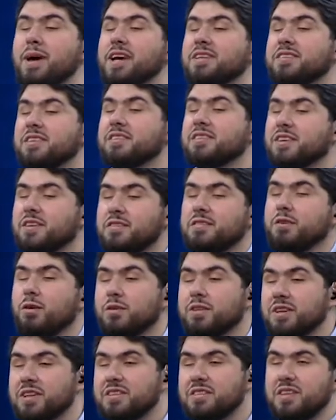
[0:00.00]
Access
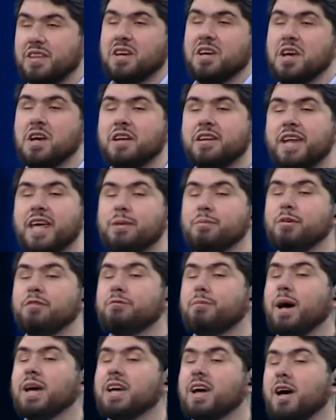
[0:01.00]
Consulting. It's the name of
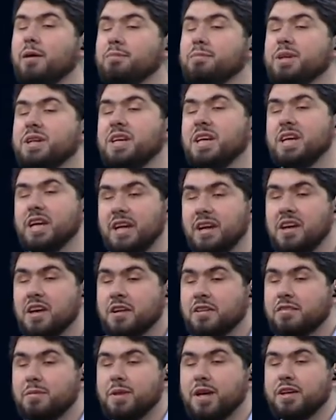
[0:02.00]
my company and
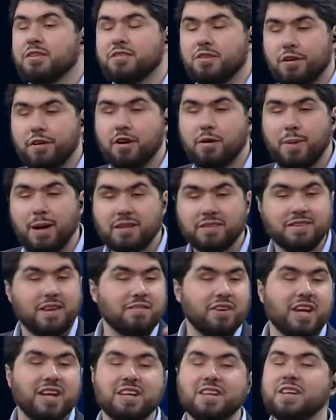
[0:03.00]
something I started about
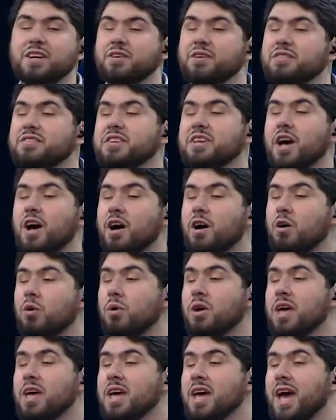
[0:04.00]
7, 8 years
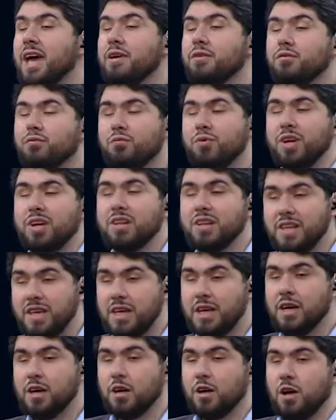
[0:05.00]
ago, and
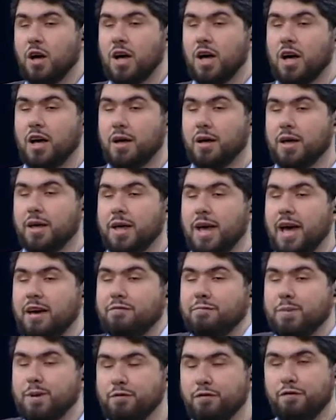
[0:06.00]
really
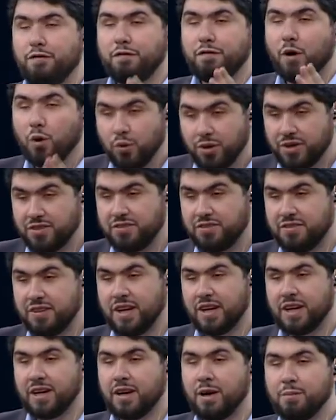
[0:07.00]
have been
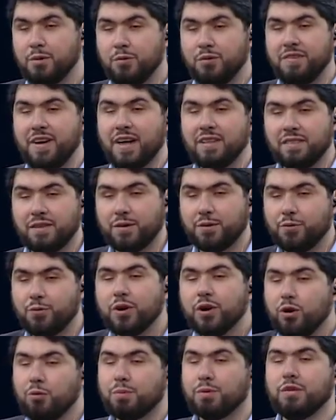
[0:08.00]
focusing, I mean, we've had the
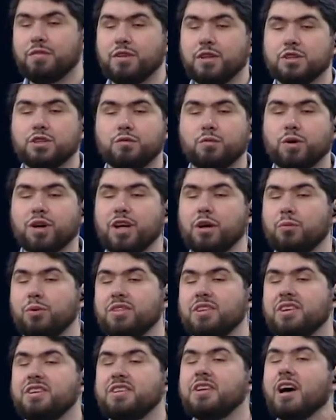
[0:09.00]
real privilege of working
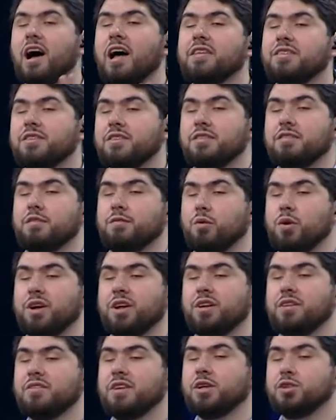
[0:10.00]
with dozens of
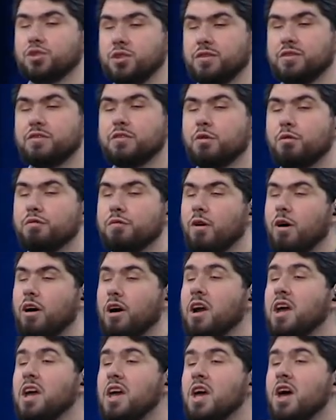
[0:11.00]
organizations so far
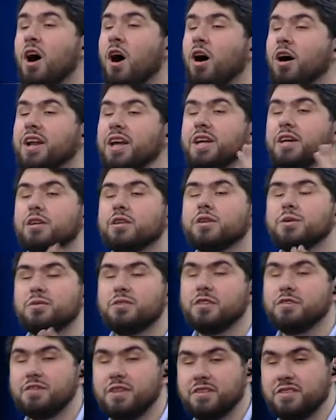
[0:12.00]
on
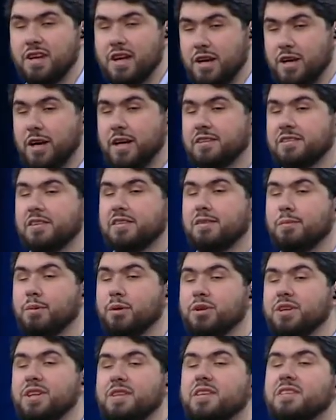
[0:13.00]
inclusive design and
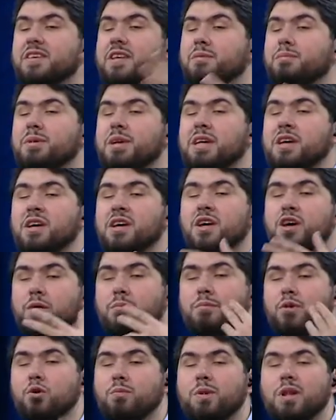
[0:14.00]
accessibility. This can be
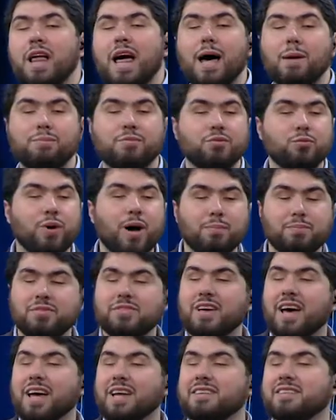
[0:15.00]
mobile apps,
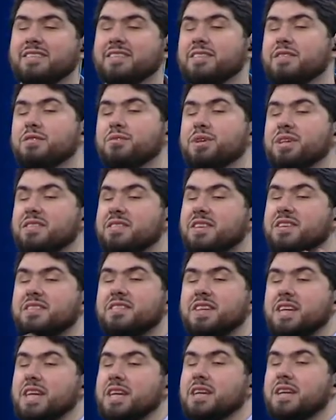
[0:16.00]
websites,
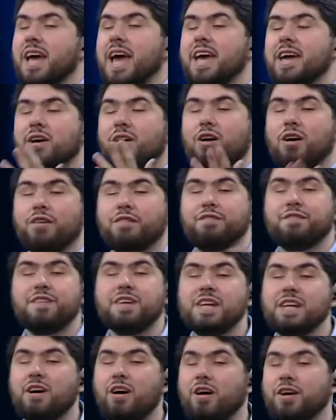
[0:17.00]
360, AR,
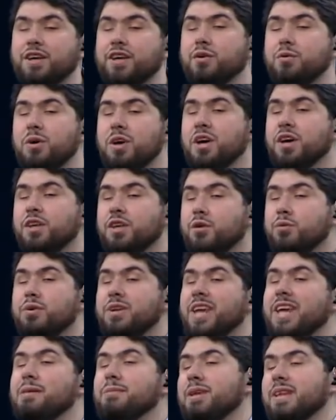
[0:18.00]
VR, you
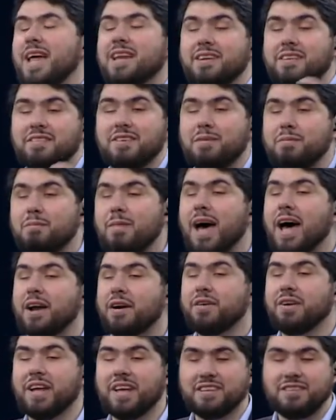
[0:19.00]
name it, that doesn't
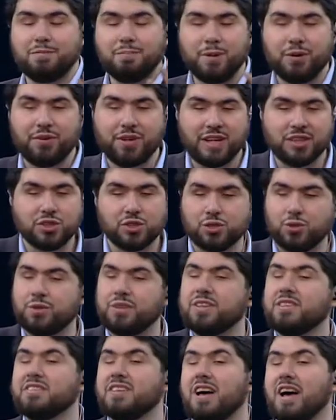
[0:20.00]
matter. The experiential
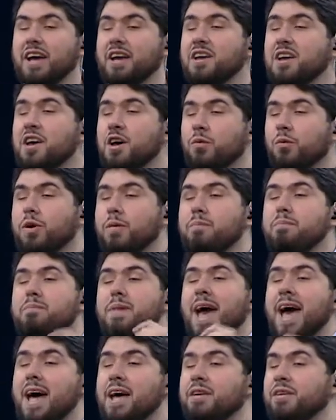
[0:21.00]
design. What
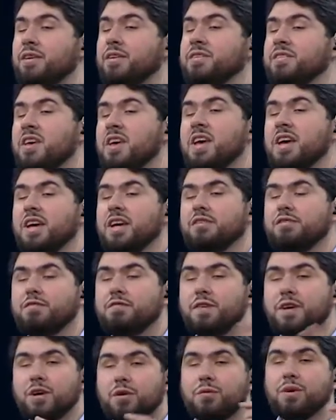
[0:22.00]
matters is
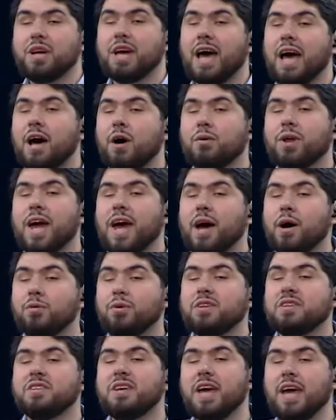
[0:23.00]
figuring out how
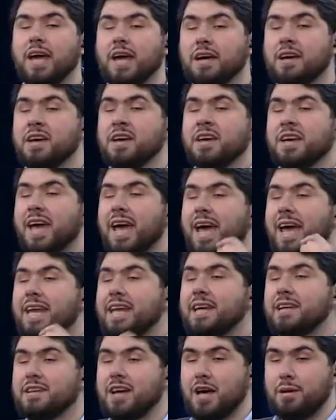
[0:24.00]
to take
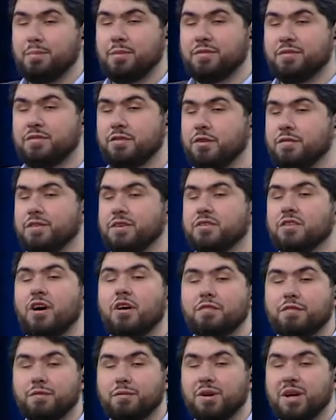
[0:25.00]
any type of service
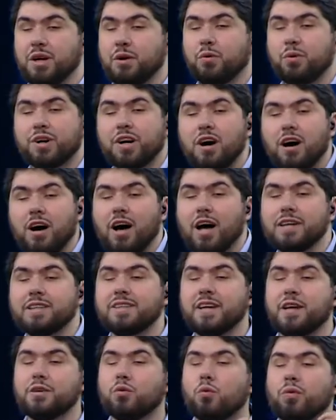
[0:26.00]
offering or
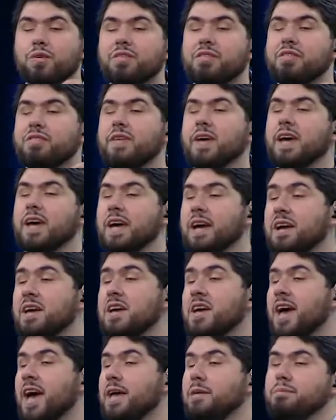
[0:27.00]
content or thing,
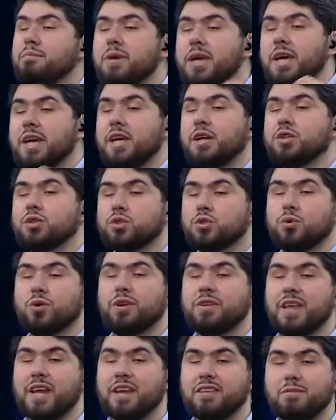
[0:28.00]
and making sure
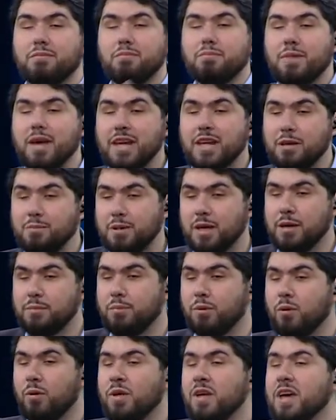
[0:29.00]
that as many
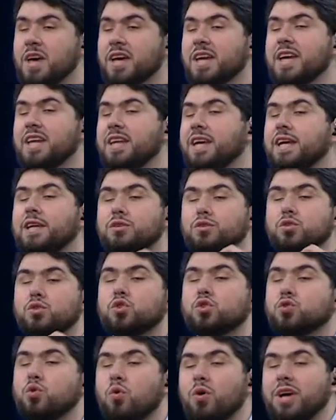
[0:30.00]
people can
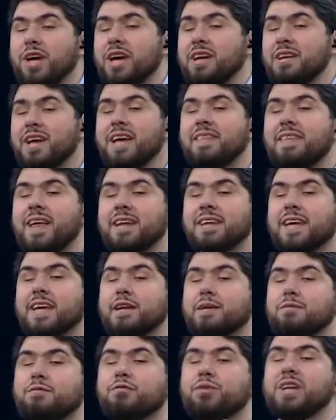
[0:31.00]
enjoy it and that
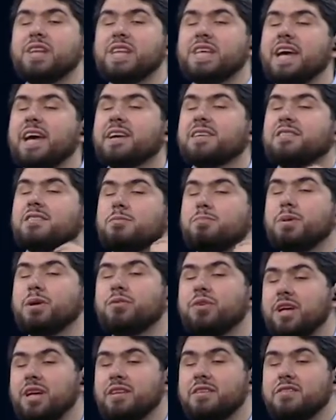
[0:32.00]
can really
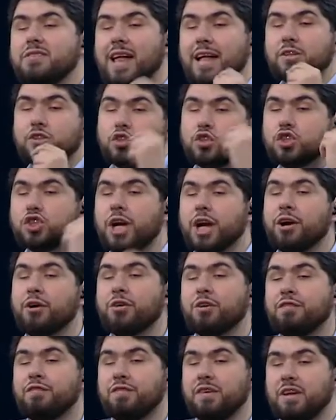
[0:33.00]
experience that
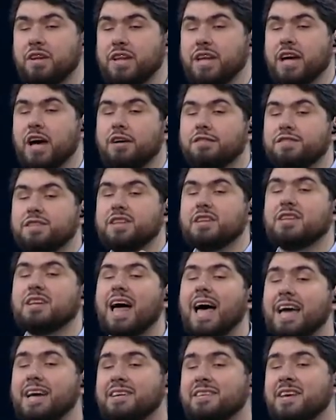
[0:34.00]
shared feeling of
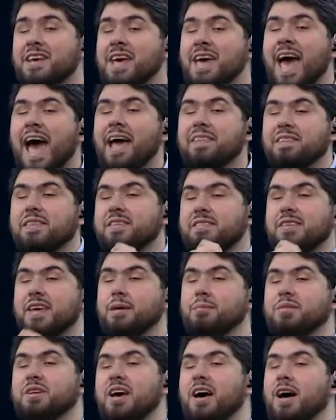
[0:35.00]
delight at the
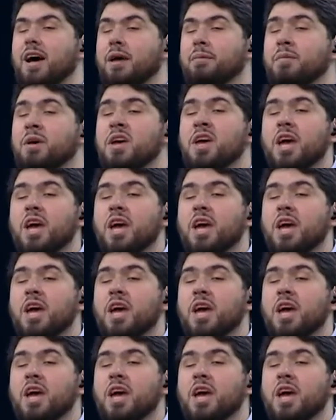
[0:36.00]
same time.